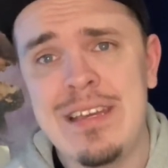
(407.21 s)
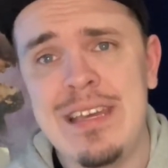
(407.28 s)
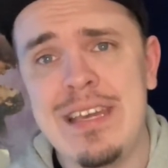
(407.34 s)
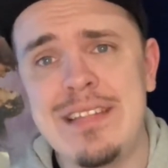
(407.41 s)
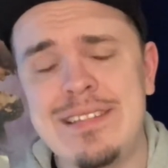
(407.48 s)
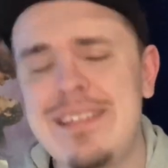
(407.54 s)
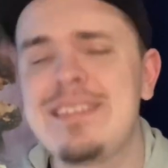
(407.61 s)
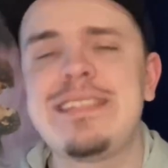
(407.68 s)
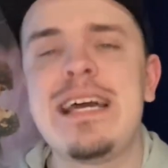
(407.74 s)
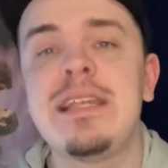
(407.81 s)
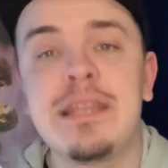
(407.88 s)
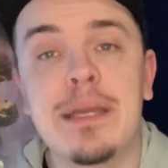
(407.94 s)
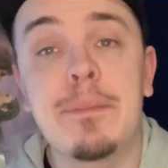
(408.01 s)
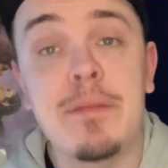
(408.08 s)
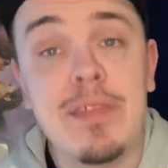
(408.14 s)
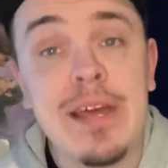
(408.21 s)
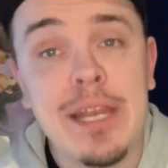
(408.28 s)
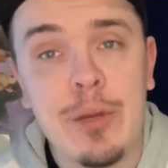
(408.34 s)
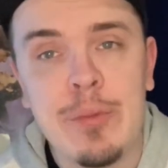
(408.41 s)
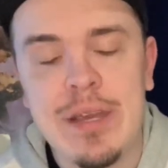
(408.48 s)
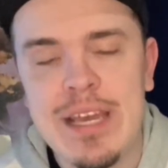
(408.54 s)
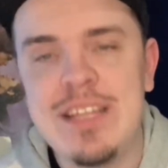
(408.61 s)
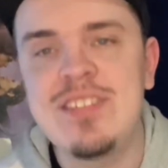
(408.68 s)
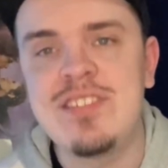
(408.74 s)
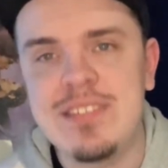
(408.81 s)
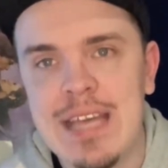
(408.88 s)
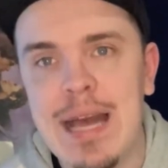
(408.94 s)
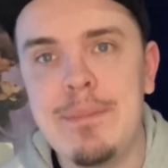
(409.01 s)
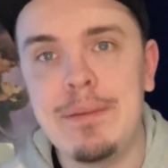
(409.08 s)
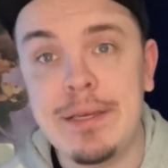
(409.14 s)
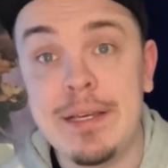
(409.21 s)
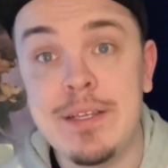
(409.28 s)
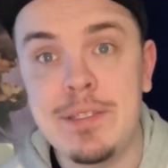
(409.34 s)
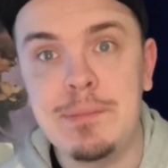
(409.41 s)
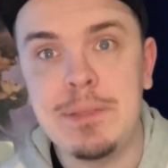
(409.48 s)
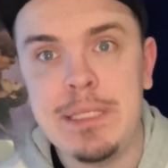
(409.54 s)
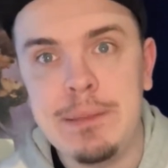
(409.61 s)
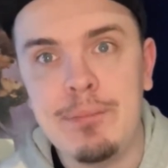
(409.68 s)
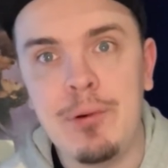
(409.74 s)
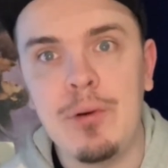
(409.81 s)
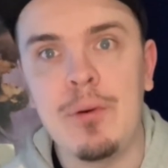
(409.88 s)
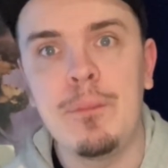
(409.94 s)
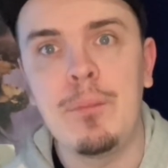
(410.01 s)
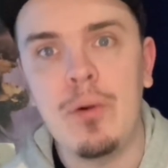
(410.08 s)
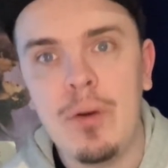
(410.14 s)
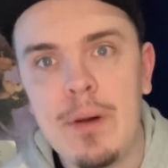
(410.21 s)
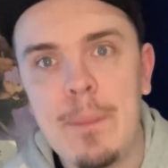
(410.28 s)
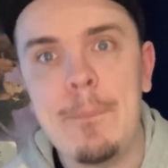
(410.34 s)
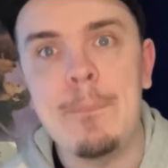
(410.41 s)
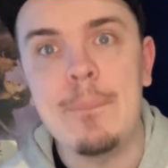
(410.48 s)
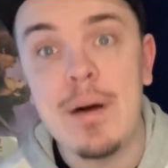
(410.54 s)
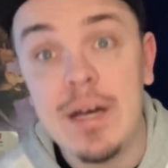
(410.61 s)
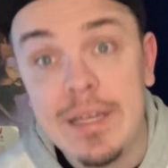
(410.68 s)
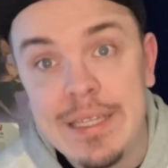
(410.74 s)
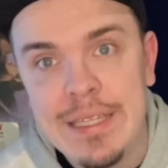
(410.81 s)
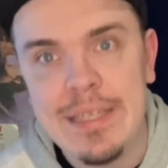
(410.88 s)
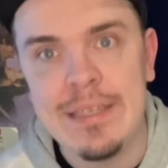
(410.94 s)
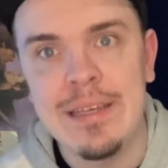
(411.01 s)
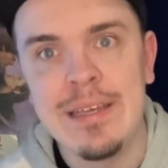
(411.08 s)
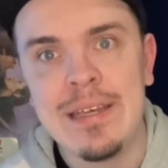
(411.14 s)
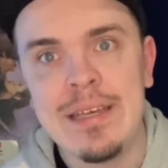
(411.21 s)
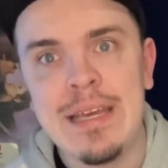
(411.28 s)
It's not sad in like a pathetic way. It's sad because people put money